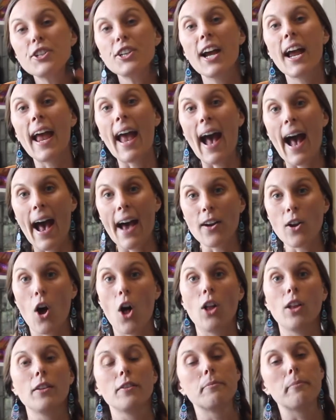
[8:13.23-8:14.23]
I add
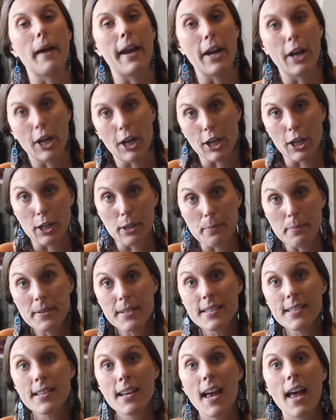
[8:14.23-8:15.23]
all of my
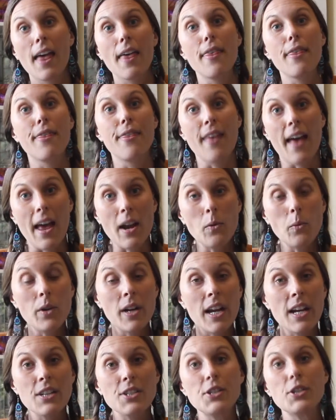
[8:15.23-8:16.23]
herbs, then what
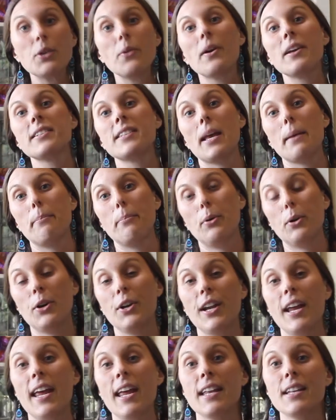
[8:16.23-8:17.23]
I do is I
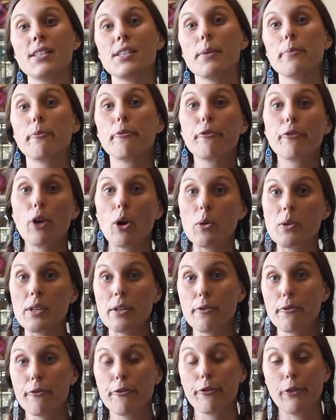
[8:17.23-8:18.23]
put in some
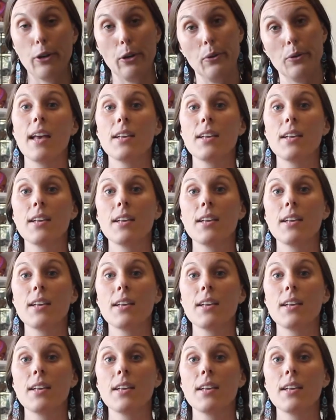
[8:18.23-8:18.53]
frozen fruit.